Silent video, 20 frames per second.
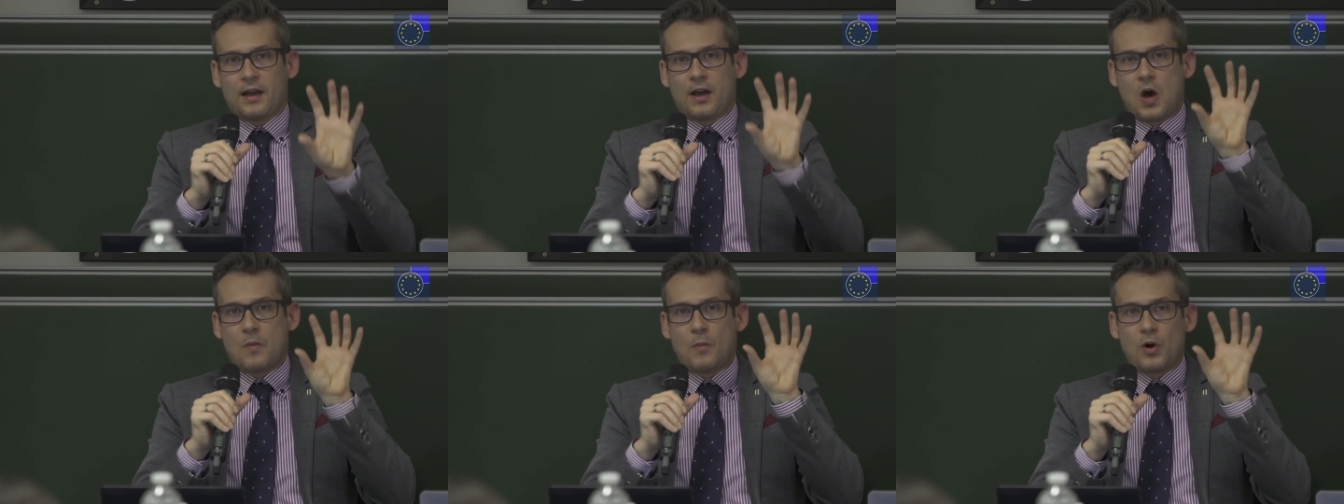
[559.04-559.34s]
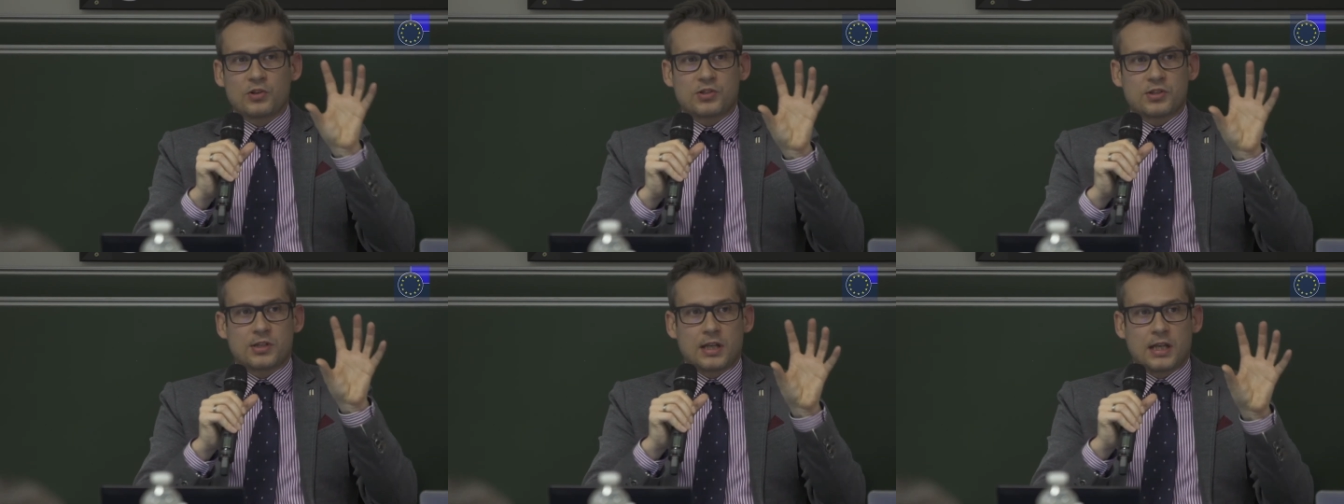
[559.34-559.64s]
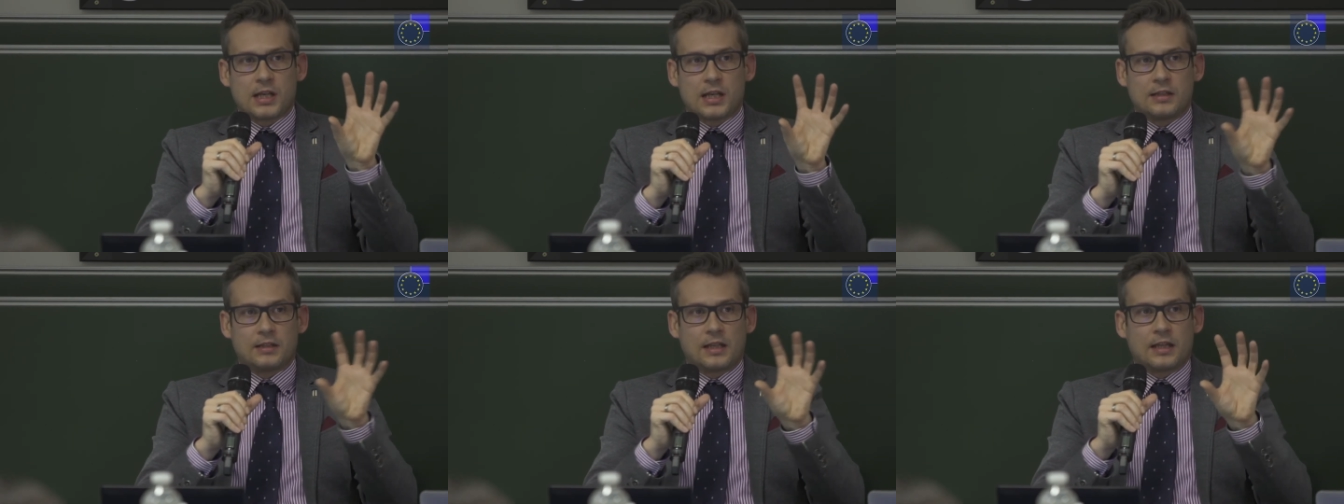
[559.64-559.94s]
Amongst
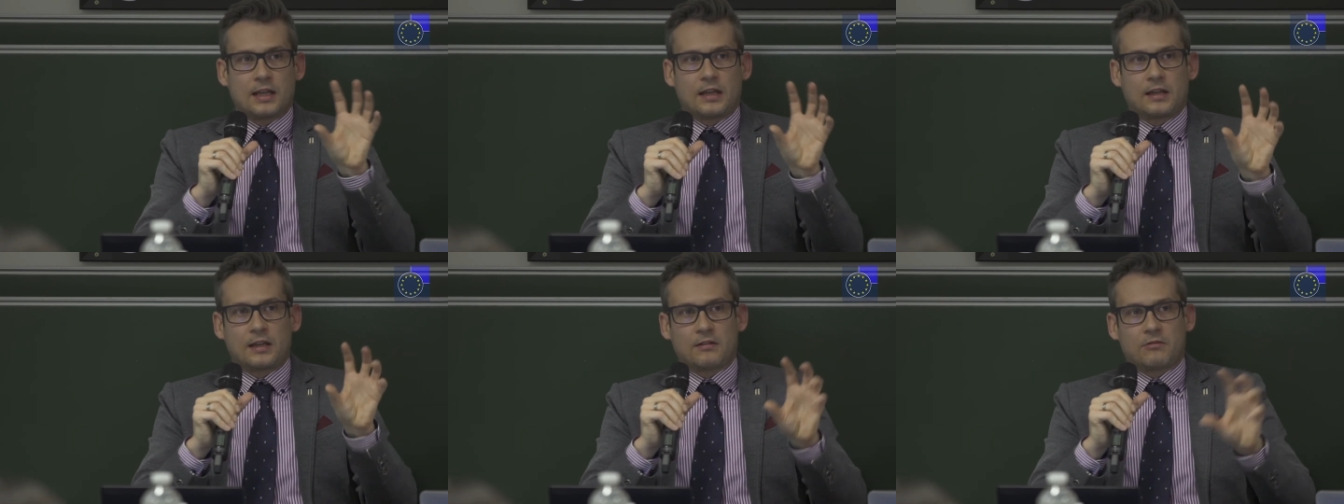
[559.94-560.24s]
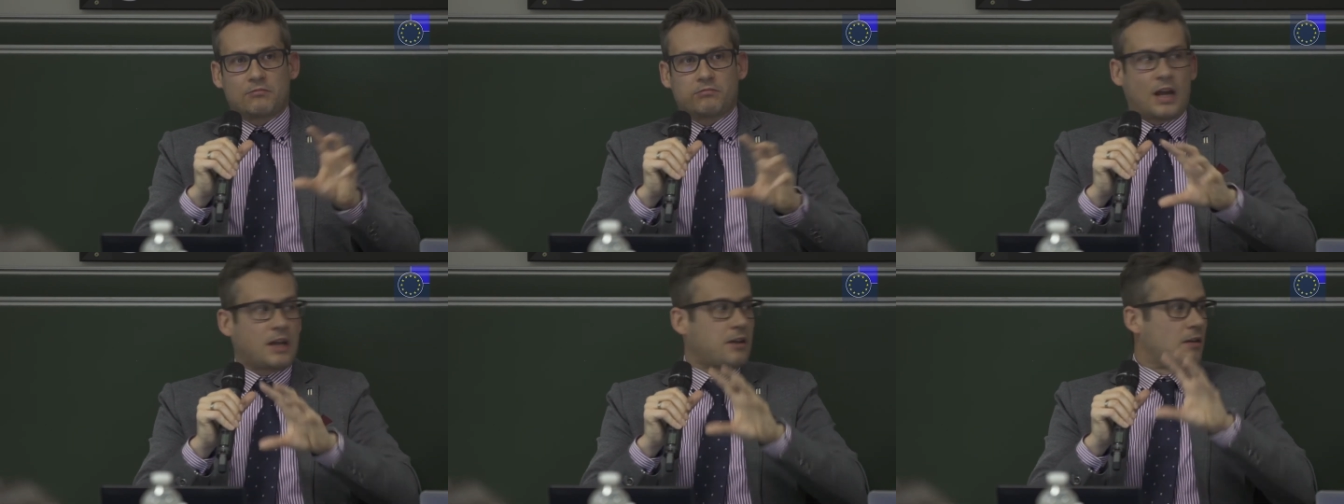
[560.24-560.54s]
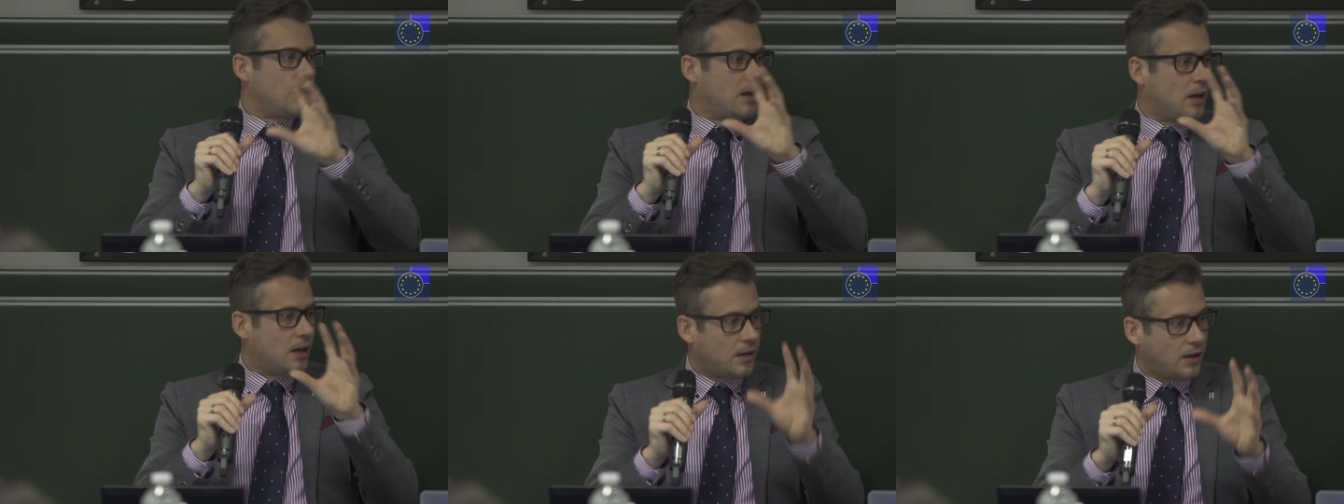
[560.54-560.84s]
the
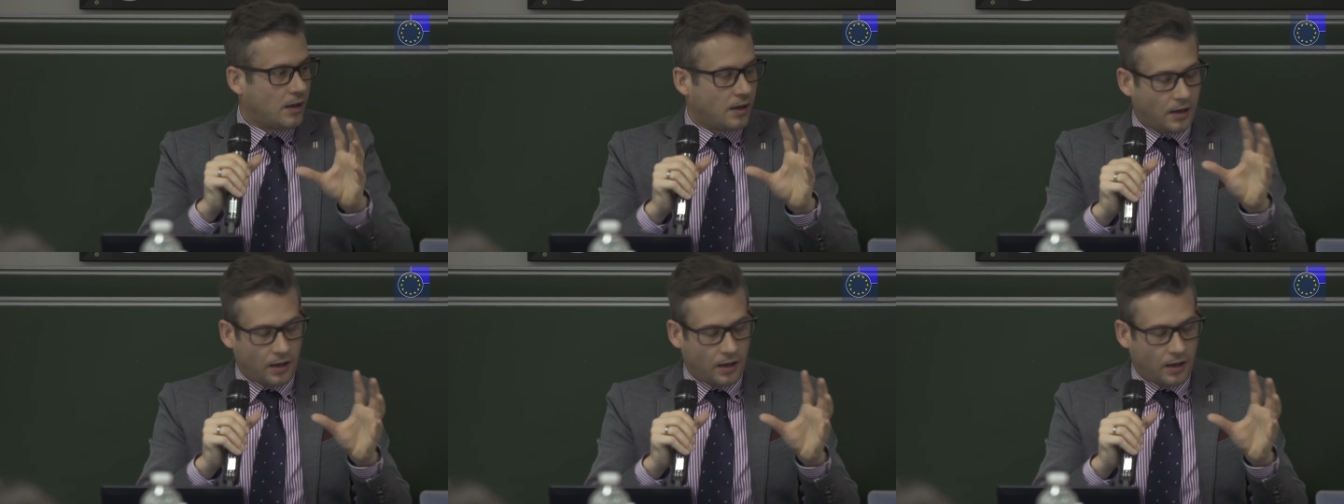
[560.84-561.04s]
regular